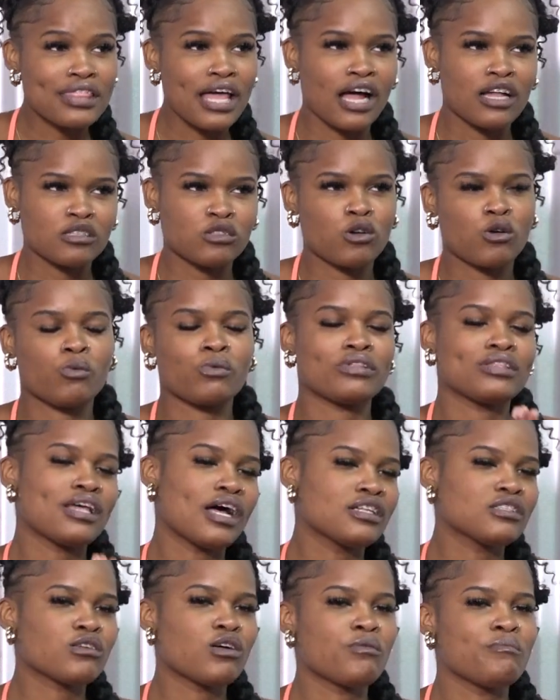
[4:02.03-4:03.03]

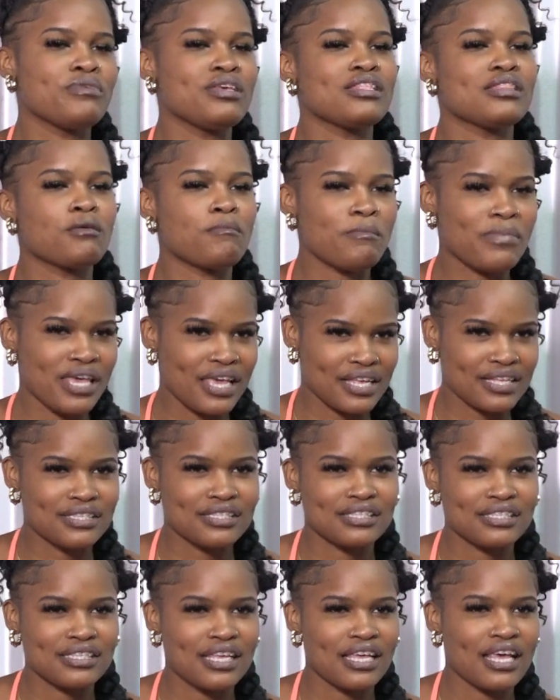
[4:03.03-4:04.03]
dancehall being the base,